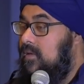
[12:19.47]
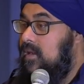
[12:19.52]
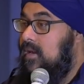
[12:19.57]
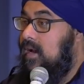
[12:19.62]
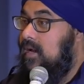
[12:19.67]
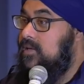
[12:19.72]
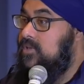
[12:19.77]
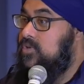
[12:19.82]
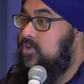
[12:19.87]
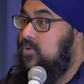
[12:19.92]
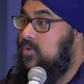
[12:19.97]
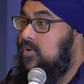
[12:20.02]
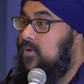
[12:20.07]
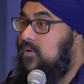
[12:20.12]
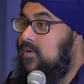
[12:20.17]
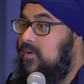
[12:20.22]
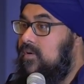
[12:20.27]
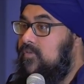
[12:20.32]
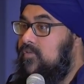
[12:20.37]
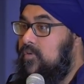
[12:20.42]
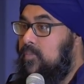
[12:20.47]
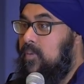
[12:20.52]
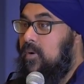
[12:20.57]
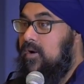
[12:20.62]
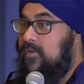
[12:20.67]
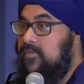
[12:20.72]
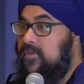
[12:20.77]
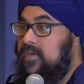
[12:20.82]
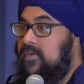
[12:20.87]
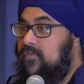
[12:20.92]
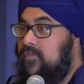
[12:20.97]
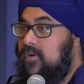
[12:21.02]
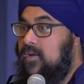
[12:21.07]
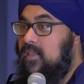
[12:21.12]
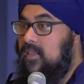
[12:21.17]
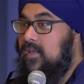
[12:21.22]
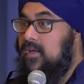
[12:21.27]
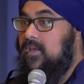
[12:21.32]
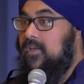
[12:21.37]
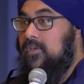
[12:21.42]
In high school, if you're part of a different
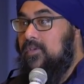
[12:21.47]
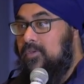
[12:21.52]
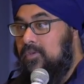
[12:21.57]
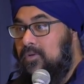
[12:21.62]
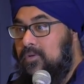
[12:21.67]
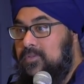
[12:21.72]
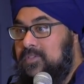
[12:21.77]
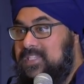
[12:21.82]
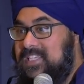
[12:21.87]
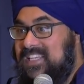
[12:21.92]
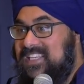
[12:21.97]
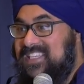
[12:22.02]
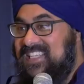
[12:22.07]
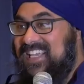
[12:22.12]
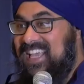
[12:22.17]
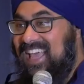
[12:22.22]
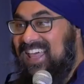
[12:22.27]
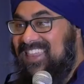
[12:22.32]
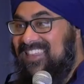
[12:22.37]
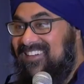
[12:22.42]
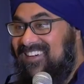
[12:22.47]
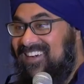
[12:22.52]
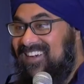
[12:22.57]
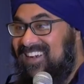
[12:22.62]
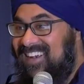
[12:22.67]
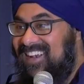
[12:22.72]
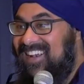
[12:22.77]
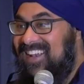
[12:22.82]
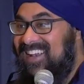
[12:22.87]
clique, you don't sit together,